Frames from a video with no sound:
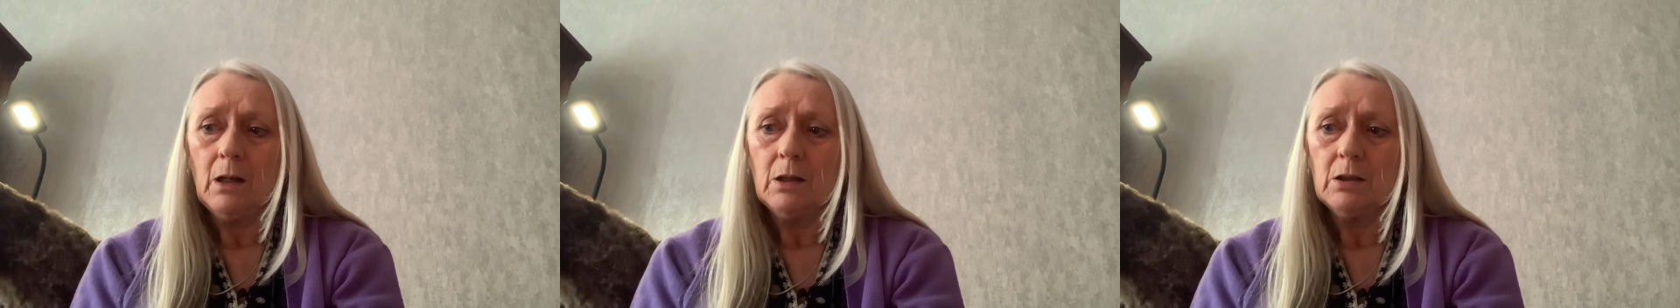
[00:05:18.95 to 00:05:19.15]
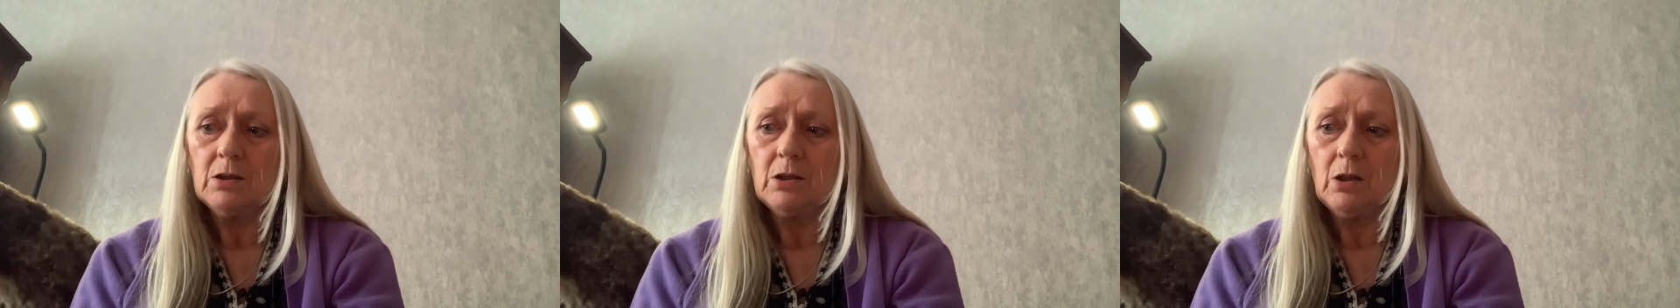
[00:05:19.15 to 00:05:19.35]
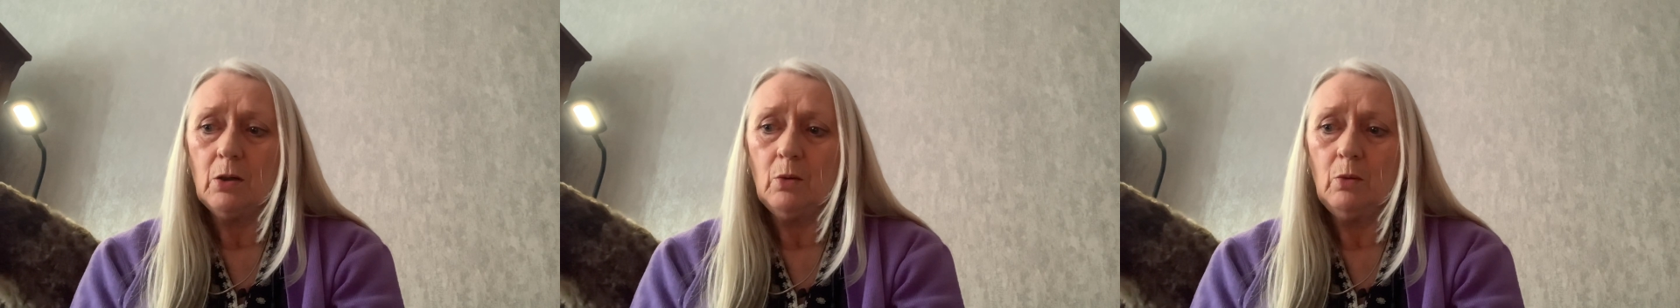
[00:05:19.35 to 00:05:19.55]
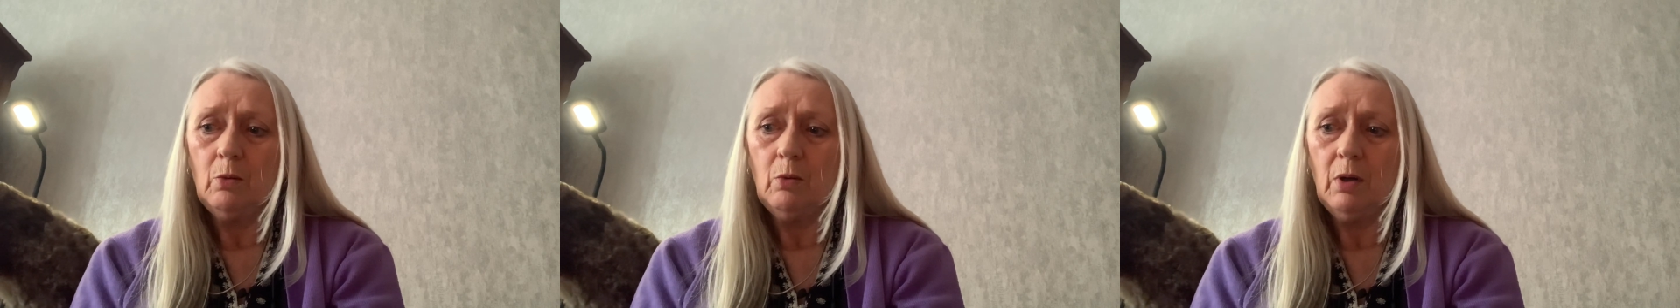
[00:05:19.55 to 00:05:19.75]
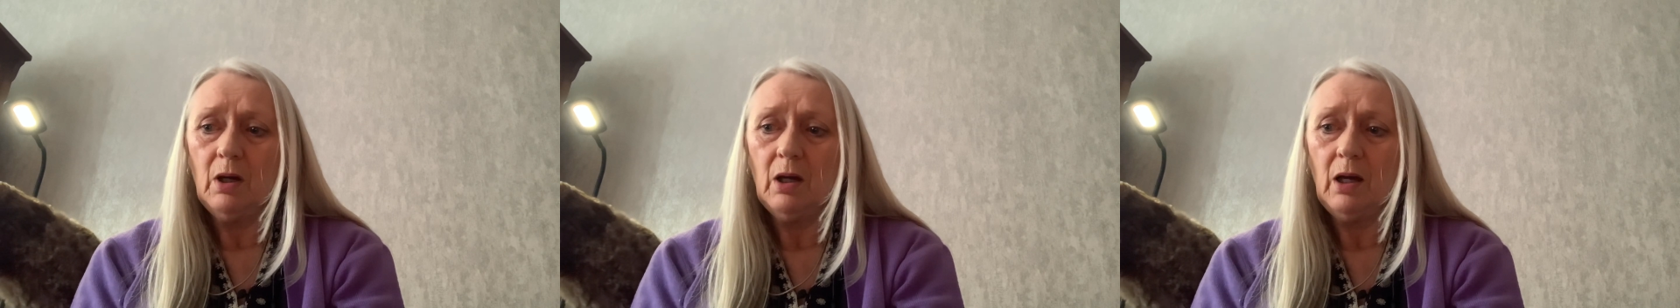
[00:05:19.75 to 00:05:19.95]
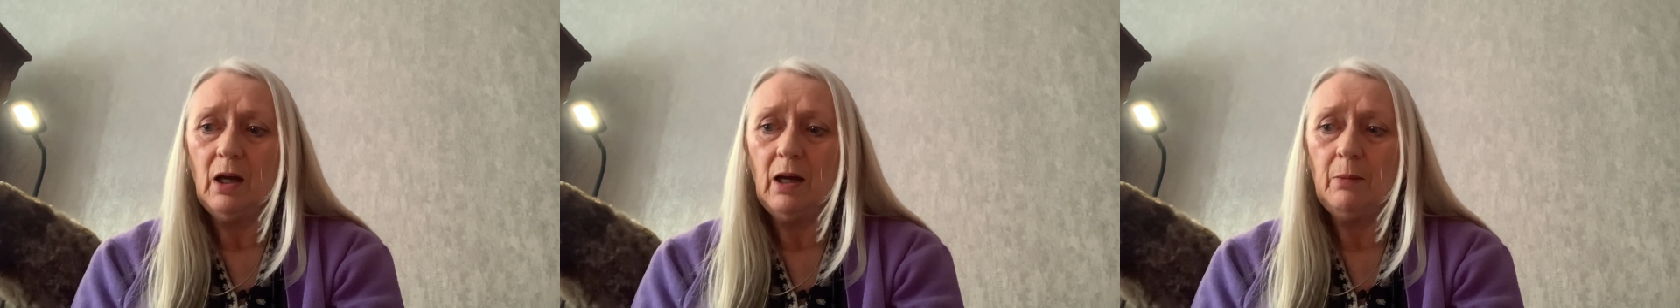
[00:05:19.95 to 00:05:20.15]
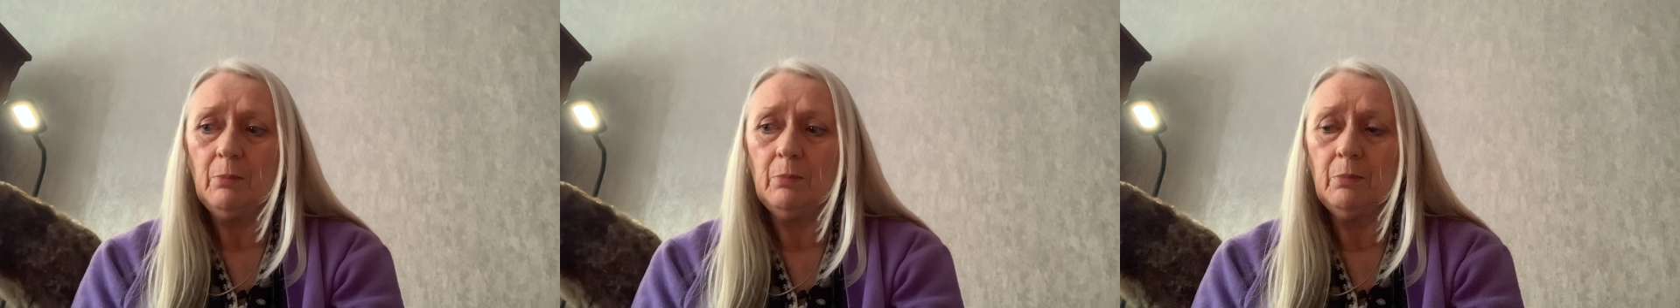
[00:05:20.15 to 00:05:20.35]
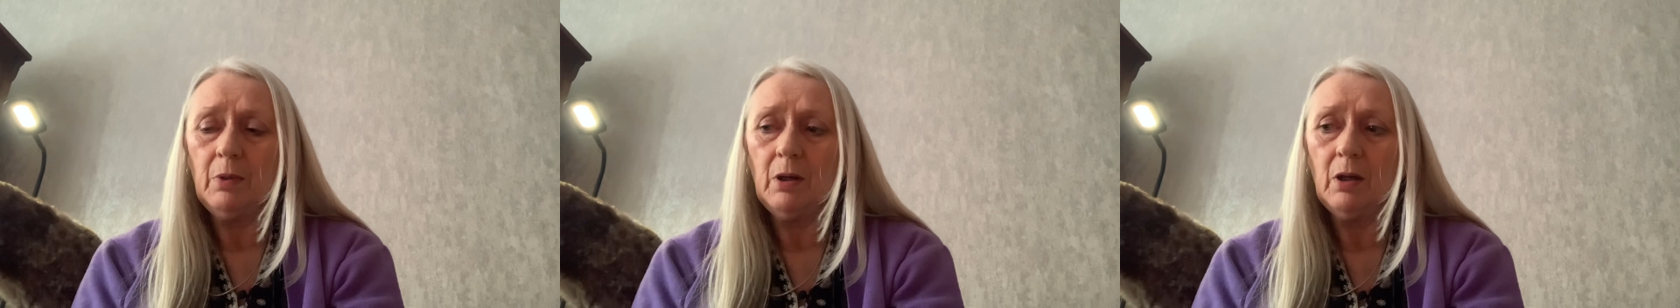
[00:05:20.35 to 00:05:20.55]
So
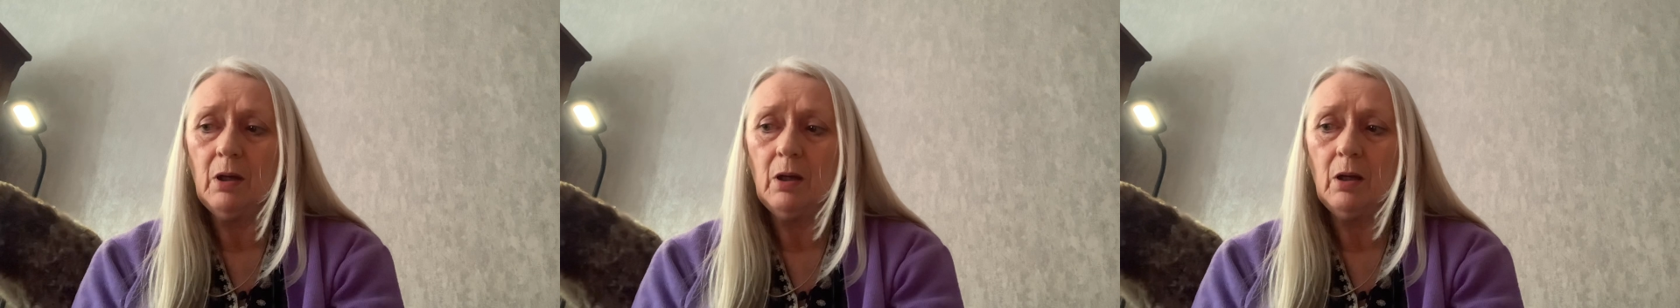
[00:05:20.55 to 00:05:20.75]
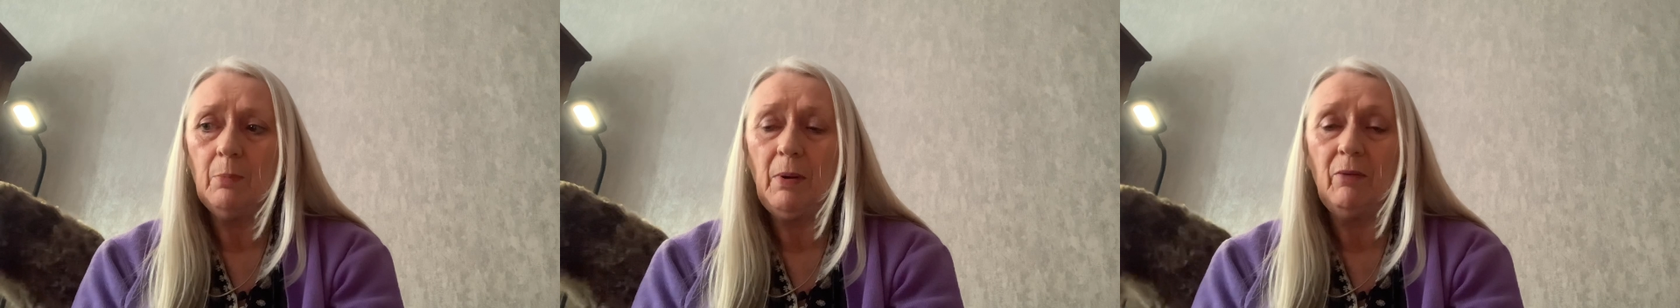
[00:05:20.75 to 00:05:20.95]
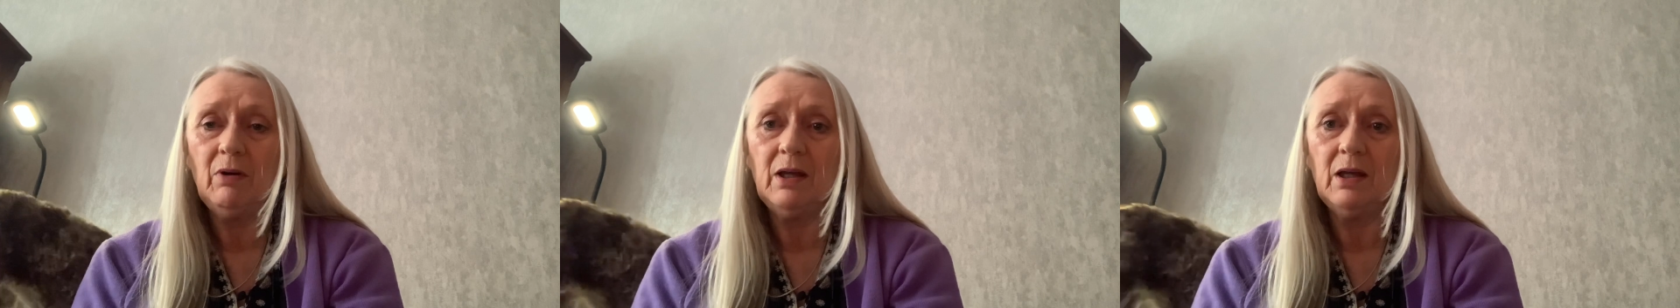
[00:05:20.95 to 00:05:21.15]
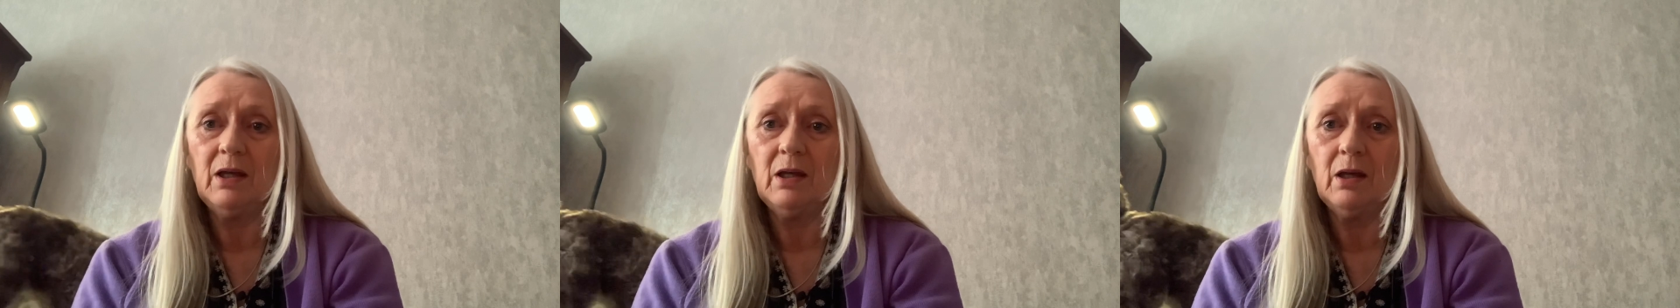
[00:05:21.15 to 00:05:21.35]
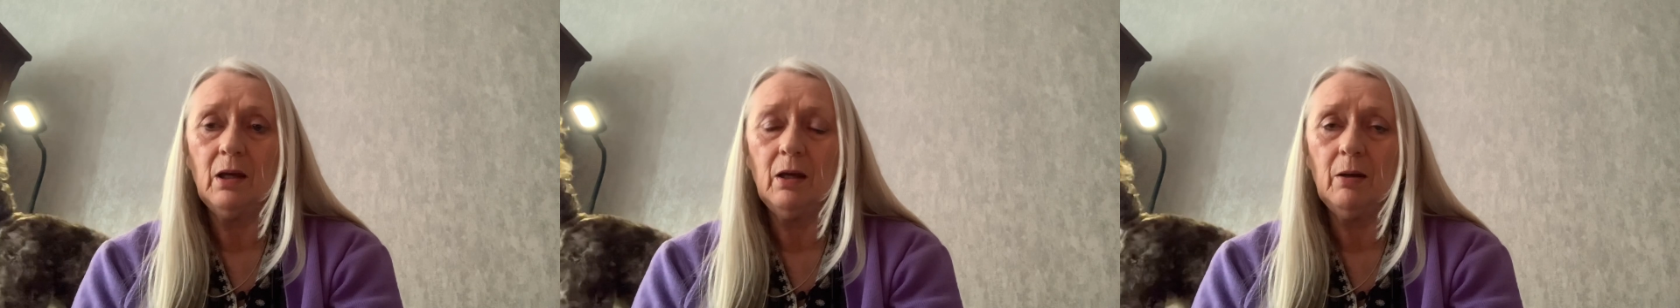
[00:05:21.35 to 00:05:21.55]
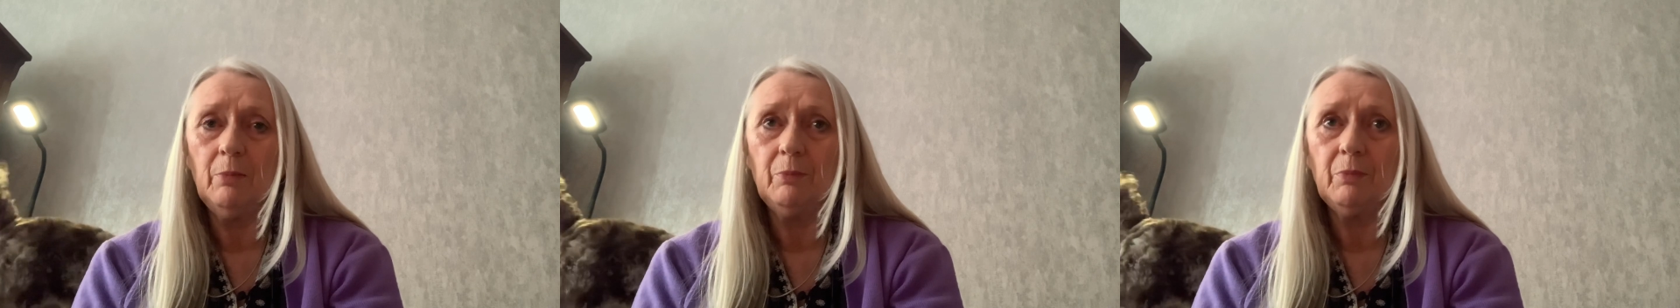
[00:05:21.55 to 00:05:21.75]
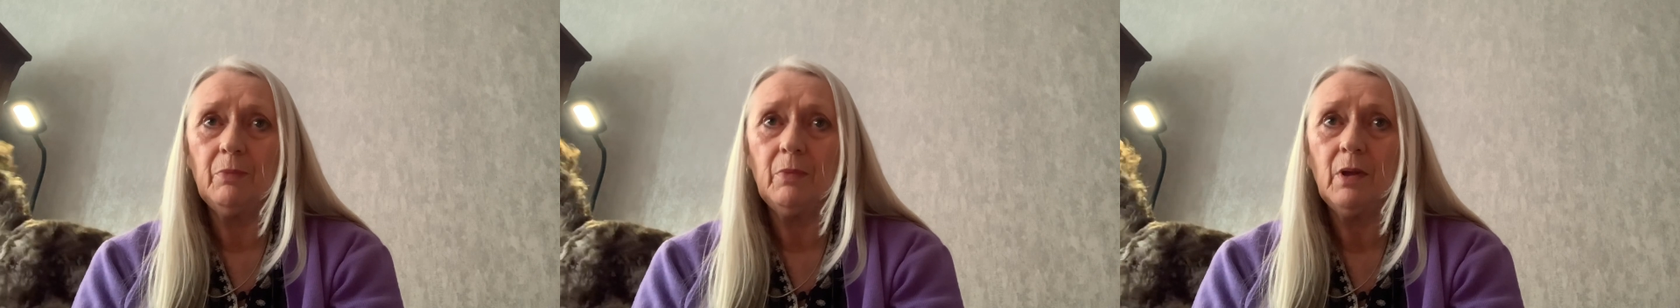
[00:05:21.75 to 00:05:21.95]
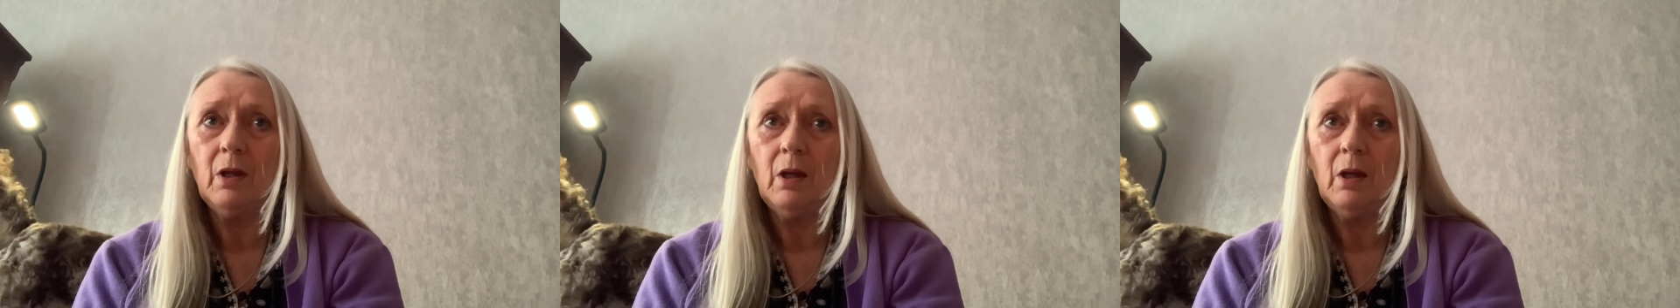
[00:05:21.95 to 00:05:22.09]
I'm apparently having